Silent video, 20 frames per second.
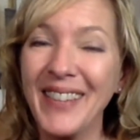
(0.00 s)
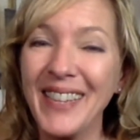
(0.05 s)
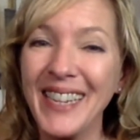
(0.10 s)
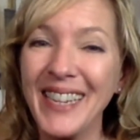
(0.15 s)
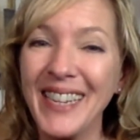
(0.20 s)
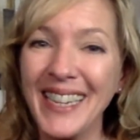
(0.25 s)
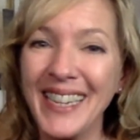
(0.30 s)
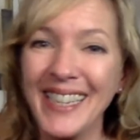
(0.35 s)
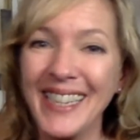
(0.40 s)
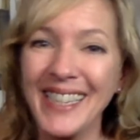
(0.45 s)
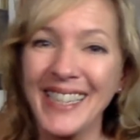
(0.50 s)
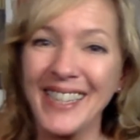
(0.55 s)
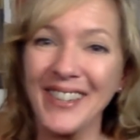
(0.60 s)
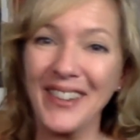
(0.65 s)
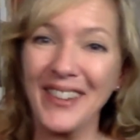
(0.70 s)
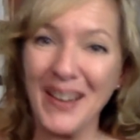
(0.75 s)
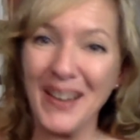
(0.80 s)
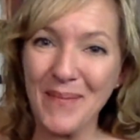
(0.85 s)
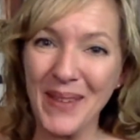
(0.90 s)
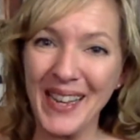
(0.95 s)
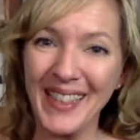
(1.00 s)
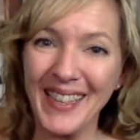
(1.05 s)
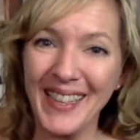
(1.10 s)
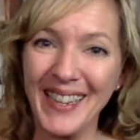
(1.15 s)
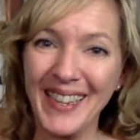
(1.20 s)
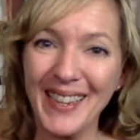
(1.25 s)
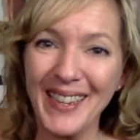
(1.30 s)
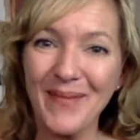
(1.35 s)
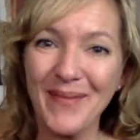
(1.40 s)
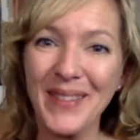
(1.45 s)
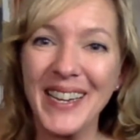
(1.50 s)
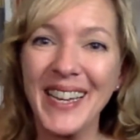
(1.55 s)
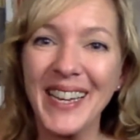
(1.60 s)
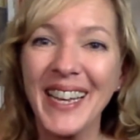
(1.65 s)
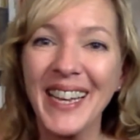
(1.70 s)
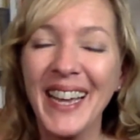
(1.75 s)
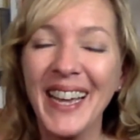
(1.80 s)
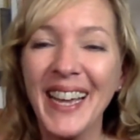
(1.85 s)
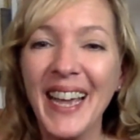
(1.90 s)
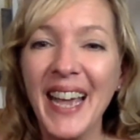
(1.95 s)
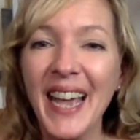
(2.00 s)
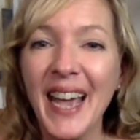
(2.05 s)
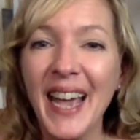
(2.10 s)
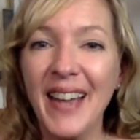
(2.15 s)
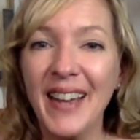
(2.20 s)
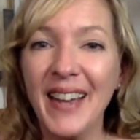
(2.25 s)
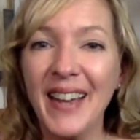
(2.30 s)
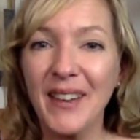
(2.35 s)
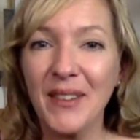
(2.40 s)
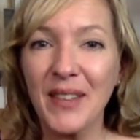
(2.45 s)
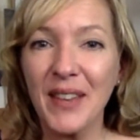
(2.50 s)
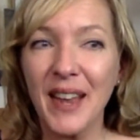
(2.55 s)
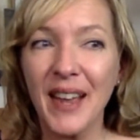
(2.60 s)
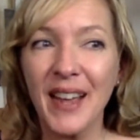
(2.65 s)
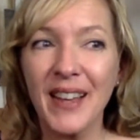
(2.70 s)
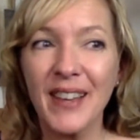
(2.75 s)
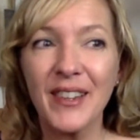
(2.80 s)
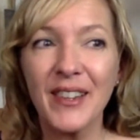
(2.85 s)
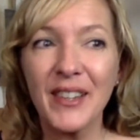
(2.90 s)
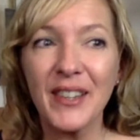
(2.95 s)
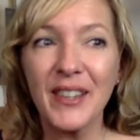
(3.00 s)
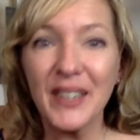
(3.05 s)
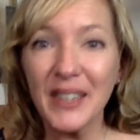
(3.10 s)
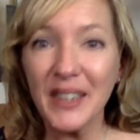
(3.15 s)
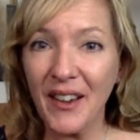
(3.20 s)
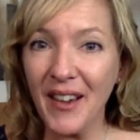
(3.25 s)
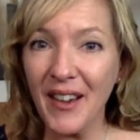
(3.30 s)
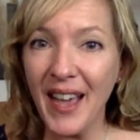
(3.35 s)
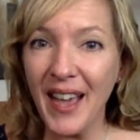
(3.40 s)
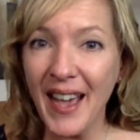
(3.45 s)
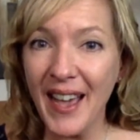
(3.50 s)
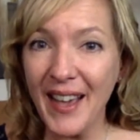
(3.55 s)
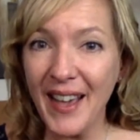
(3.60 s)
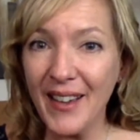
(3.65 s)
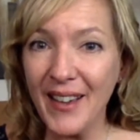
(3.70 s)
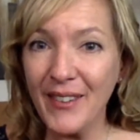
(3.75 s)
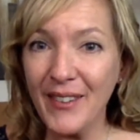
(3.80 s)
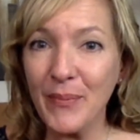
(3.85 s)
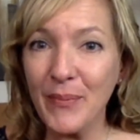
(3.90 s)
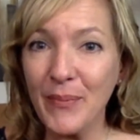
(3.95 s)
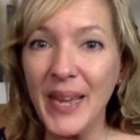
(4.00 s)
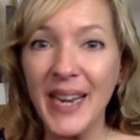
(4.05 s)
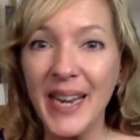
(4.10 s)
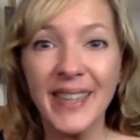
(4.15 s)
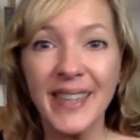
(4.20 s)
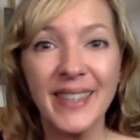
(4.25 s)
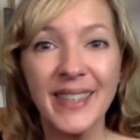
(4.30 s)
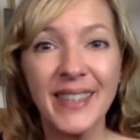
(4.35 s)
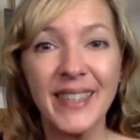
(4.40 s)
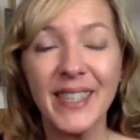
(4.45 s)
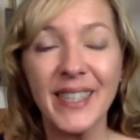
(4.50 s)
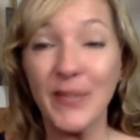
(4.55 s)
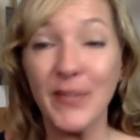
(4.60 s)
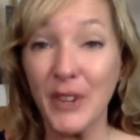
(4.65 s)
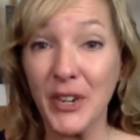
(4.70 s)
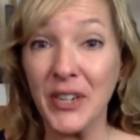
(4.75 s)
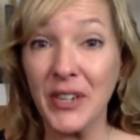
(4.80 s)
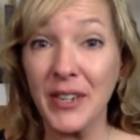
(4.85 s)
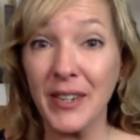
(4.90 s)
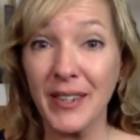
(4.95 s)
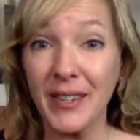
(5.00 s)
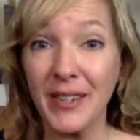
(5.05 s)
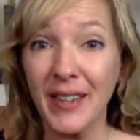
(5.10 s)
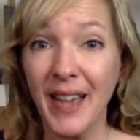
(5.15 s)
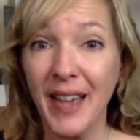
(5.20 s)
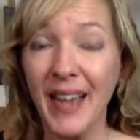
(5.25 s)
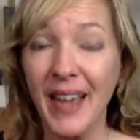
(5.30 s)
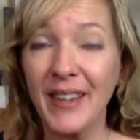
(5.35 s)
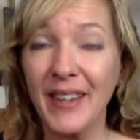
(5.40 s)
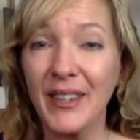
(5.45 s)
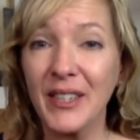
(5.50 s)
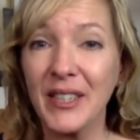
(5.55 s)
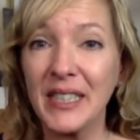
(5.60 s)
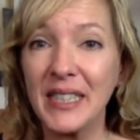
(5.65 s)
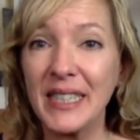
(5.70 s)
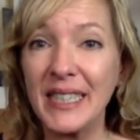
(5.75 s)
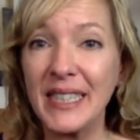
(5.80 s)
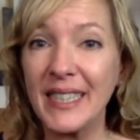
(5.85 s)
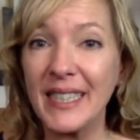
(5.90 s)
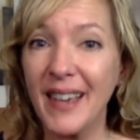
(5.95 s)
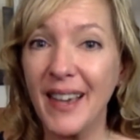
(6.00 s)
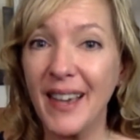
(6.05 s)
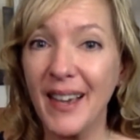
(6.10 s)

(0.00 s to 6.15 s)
I'm gonna get teared up. I think, but I know that I could not have made it this far. I couldn't.